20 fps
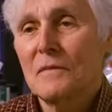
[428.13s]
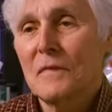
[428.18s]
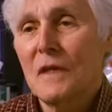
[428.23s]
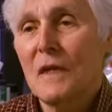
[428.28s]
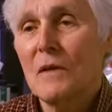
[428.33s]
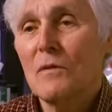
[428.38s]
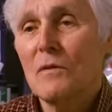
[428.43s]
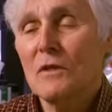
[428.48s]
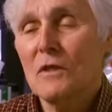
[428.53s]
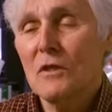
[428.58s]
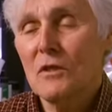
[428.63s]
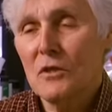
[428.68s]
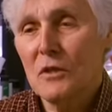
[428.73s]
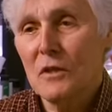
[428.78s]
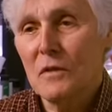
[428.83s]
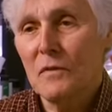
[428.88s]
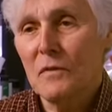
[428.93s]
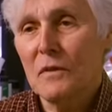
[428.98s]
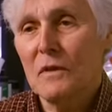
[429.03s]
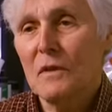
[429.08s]
That was the
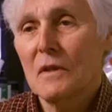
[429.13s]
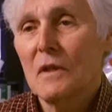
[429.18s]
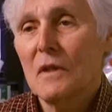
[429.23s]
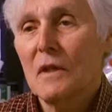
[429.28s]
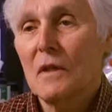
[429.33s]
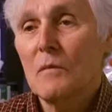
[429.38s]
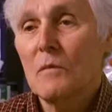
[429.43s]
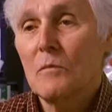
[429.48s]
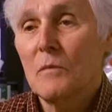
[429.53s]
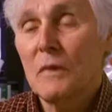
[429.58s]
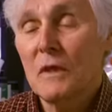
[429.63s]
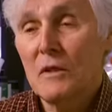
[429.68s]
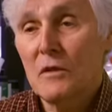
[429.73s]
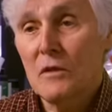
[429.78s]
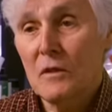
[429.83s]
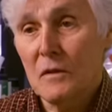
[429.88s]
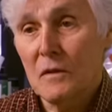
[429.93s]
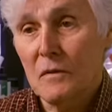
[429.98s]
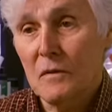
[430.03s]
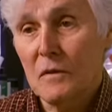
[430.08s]
shift, big
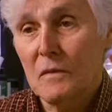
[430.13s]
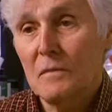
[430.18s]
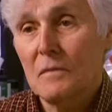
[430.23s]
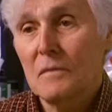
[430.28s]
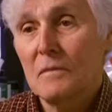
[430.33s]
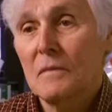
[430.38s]
shift,